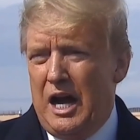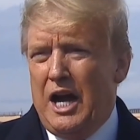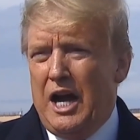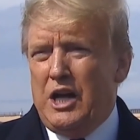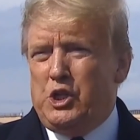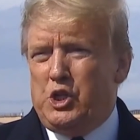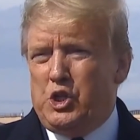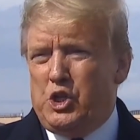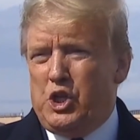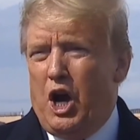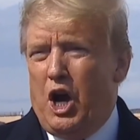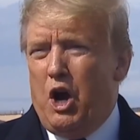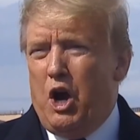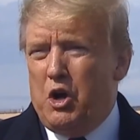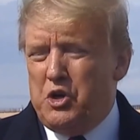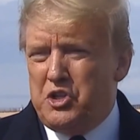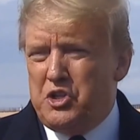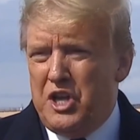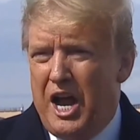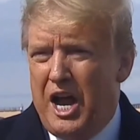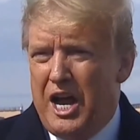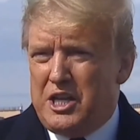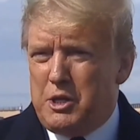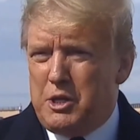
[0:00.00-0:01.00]
I chose
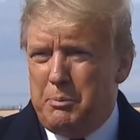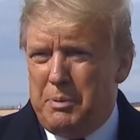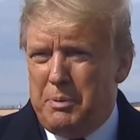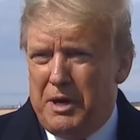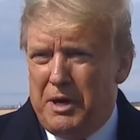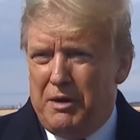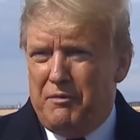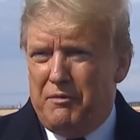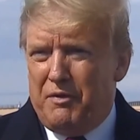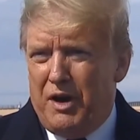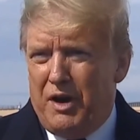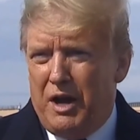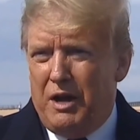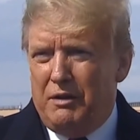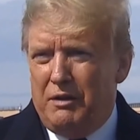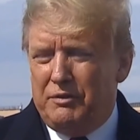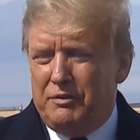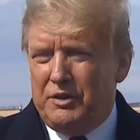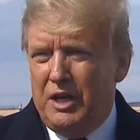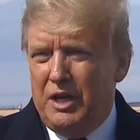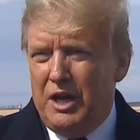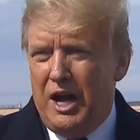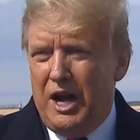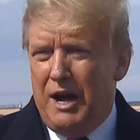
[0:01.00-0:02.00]
not to be
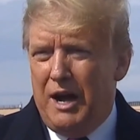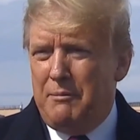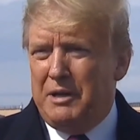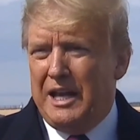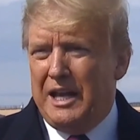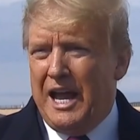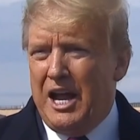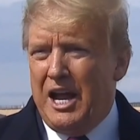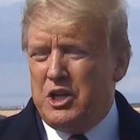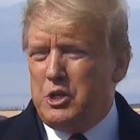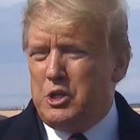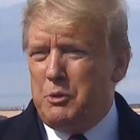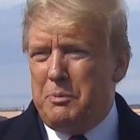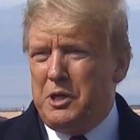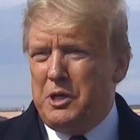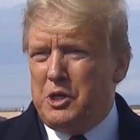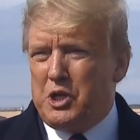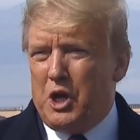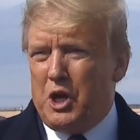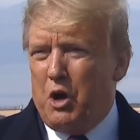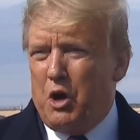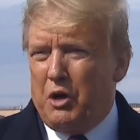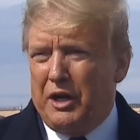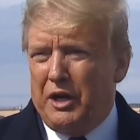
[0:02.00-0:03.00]
involved. I'm allowed to be
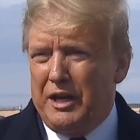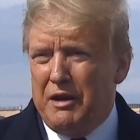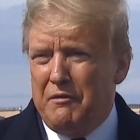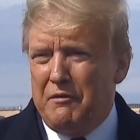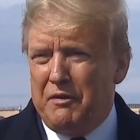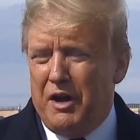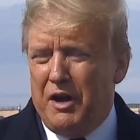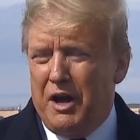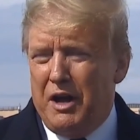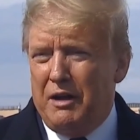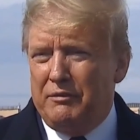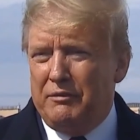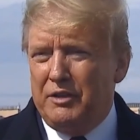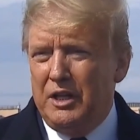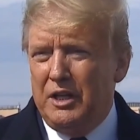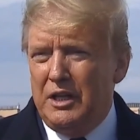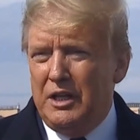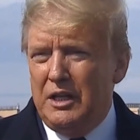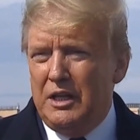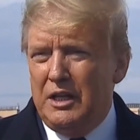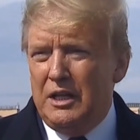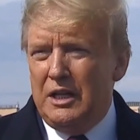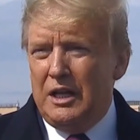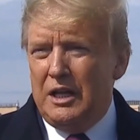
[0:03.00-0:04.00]
totally involved.
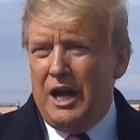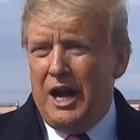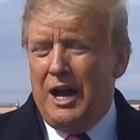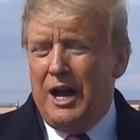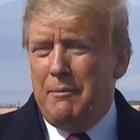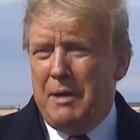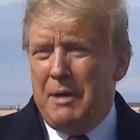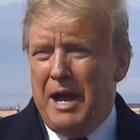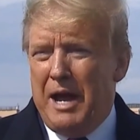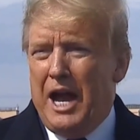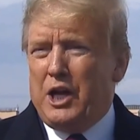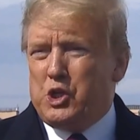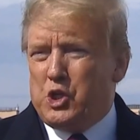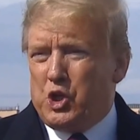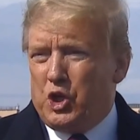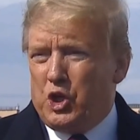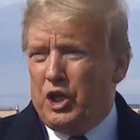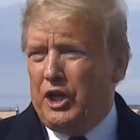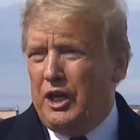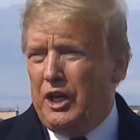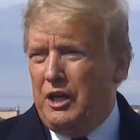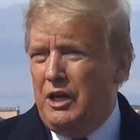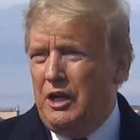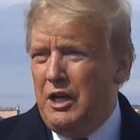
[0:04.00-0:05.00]
I'm
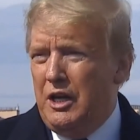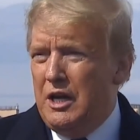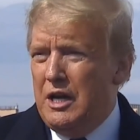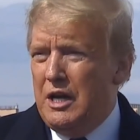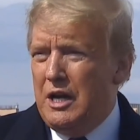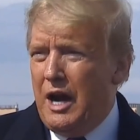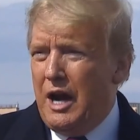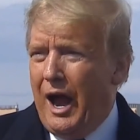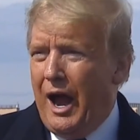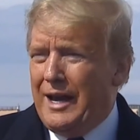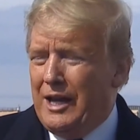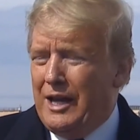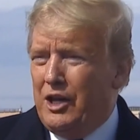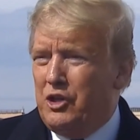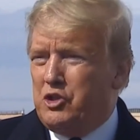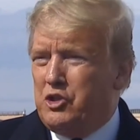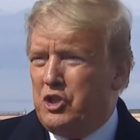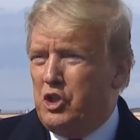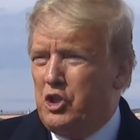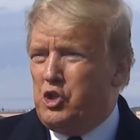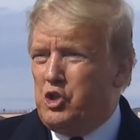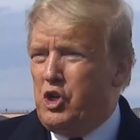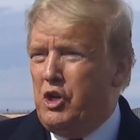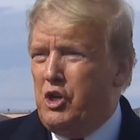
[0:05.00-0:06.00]
actually, I
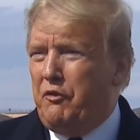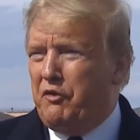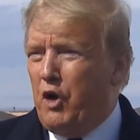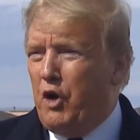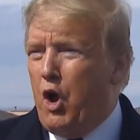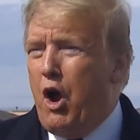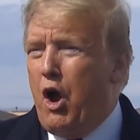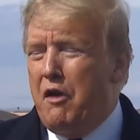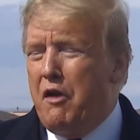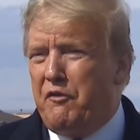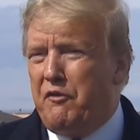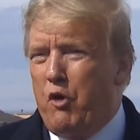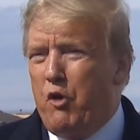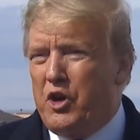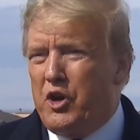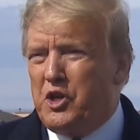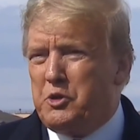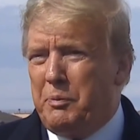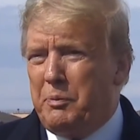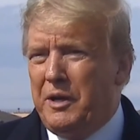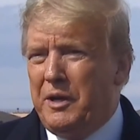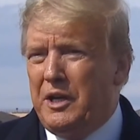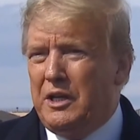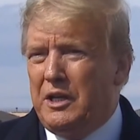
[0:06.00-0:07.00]
guess, the chief law
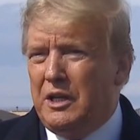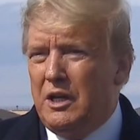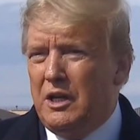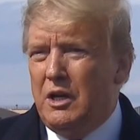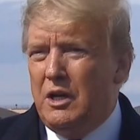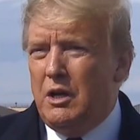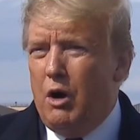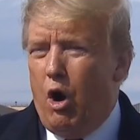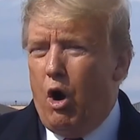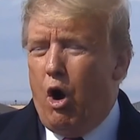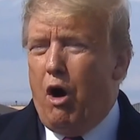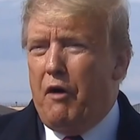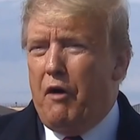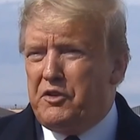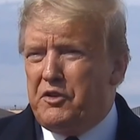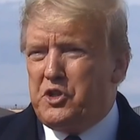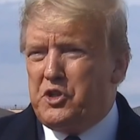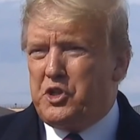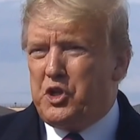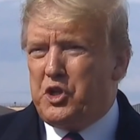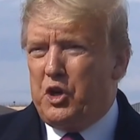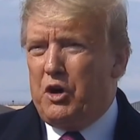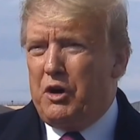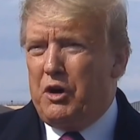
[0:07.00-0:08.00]
enforcement
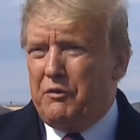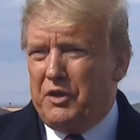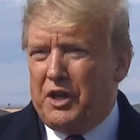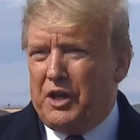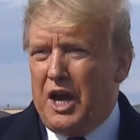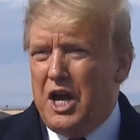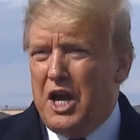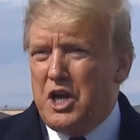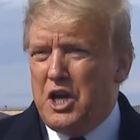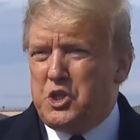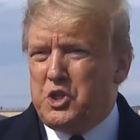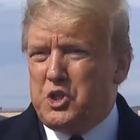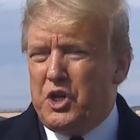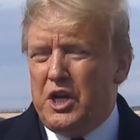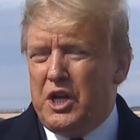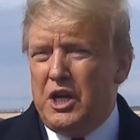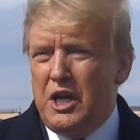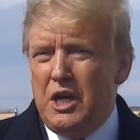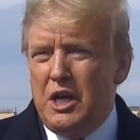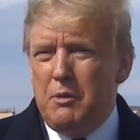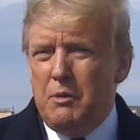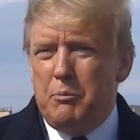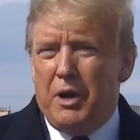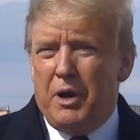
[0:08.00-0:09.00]
officer of the country.
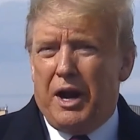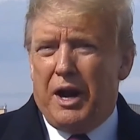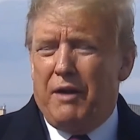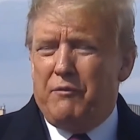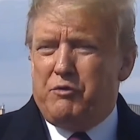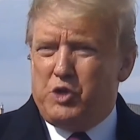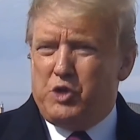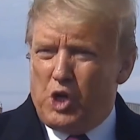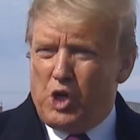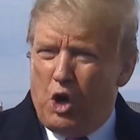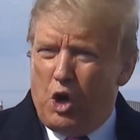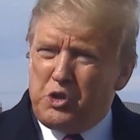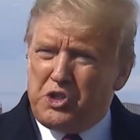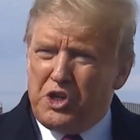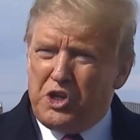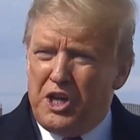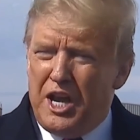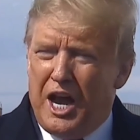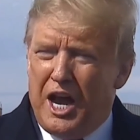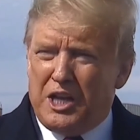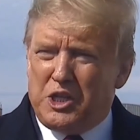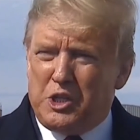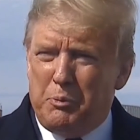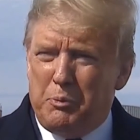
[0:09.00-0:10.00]
But I've
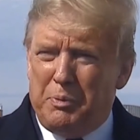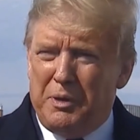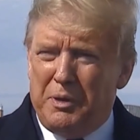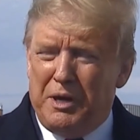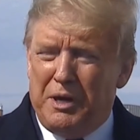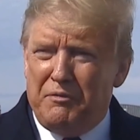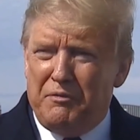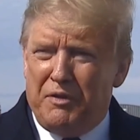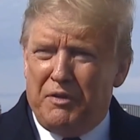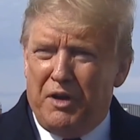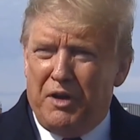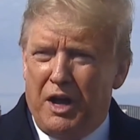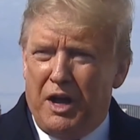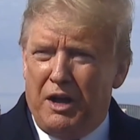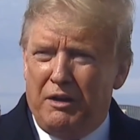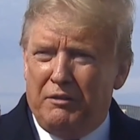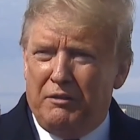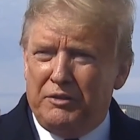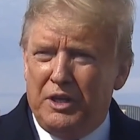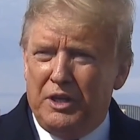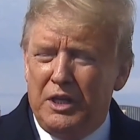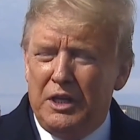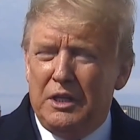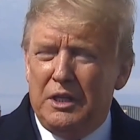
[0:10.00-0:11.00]
chosen not to be
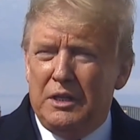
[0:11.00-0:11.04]
involved.